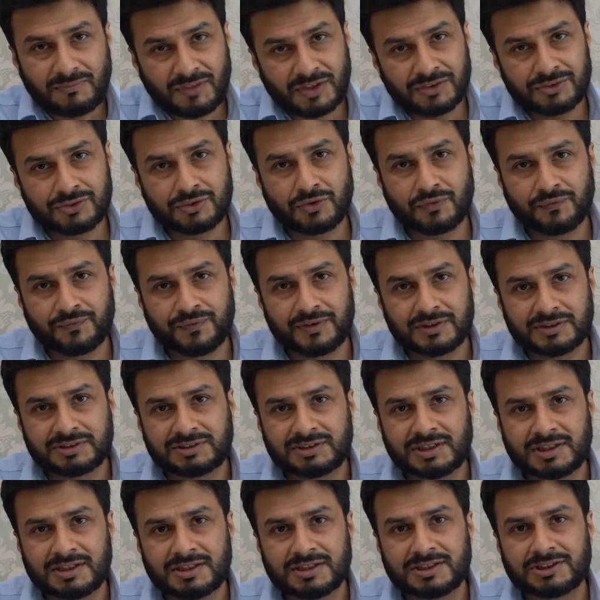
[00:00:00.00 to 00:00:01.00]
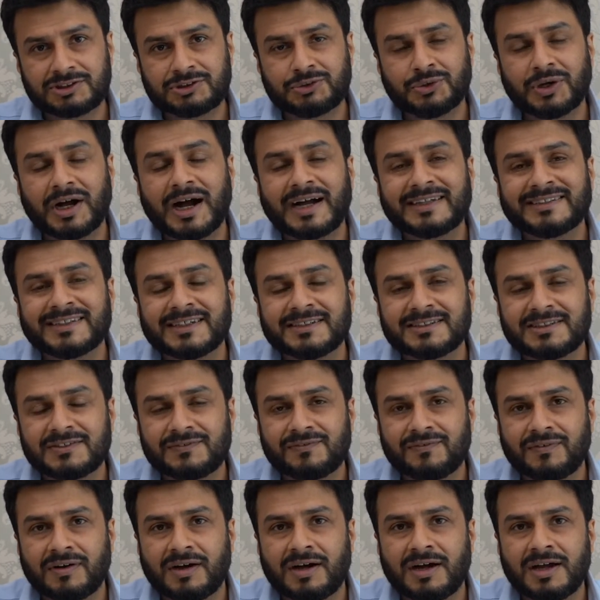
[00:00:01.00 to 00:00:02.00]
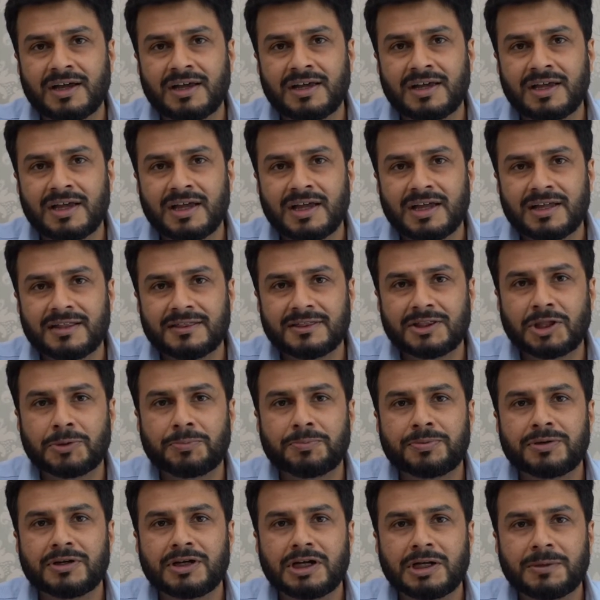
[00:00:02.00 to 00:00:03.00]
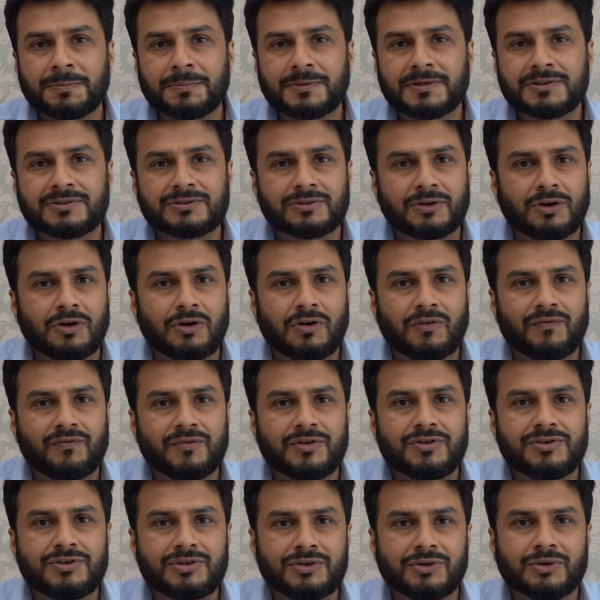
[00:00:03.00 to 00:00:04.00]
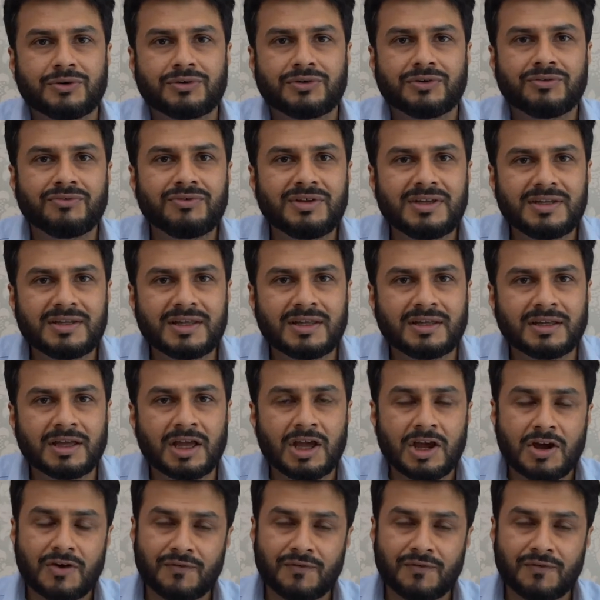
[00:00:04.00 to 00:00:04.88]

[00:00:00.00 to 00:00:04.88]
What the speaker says: So first thing is to identify the purpose of your reading.